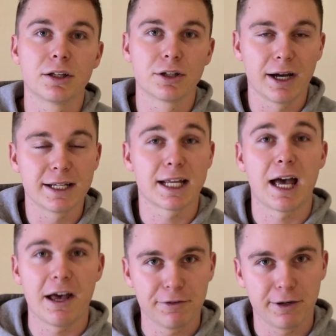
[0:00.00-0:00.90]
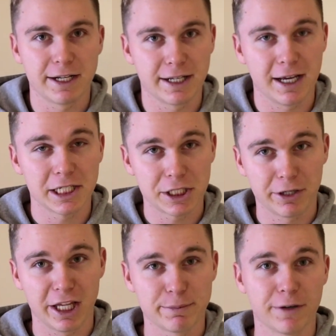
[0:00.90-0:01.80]
Guys, have a great day.
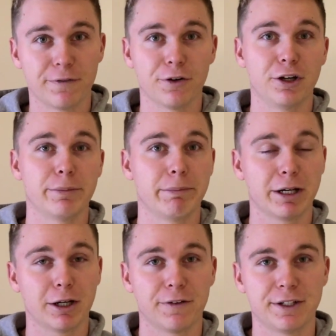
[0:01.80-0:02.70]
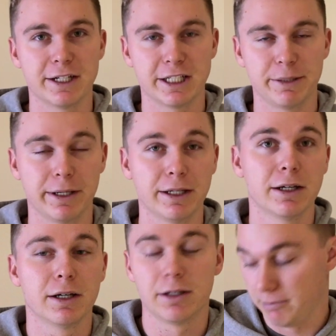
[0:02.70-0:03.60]
Sorry, that was my phone. My girlfriend texting me.
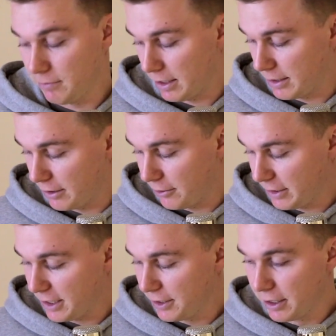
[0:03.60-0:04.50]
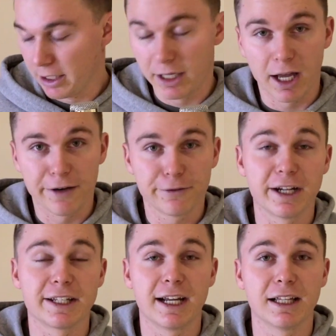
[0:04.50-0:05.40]
I'll send her again. Have a
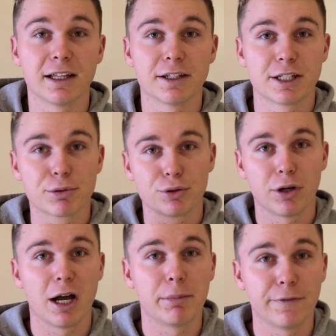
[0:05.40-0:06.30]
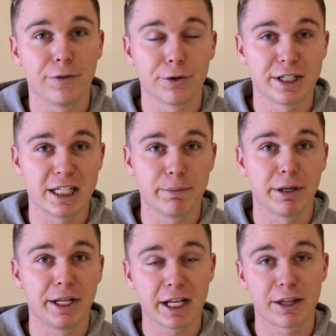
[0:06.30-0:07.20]
great day. Subscribe if you want to see
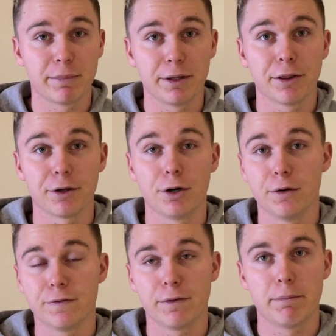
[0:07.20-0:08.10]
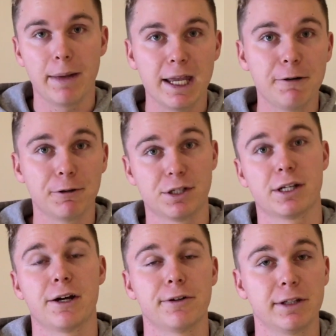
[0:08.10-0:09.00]
my next month of May, which is
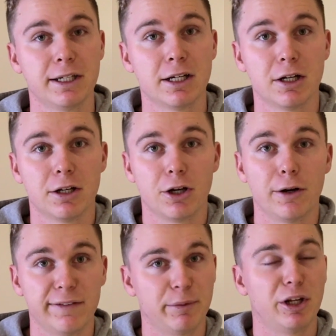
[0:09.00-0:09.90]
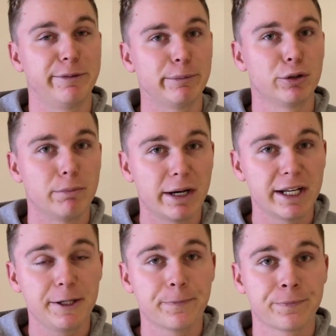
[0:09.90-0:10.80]
currently. Hopefully, I'm earning a bit more
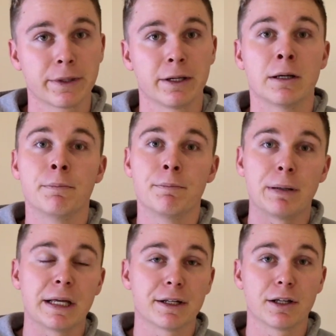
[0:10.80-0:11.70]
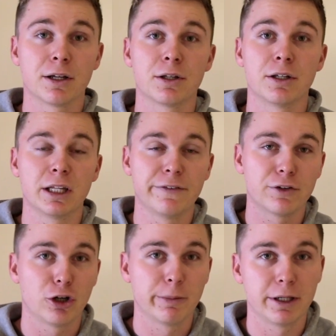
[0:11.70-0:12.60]
money. But leave a
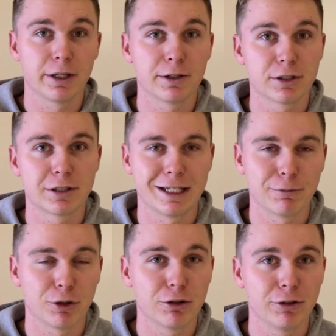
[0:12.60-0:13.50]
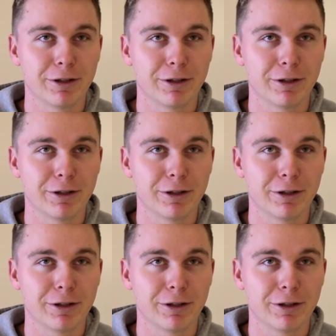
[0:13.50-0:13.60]
comment to see what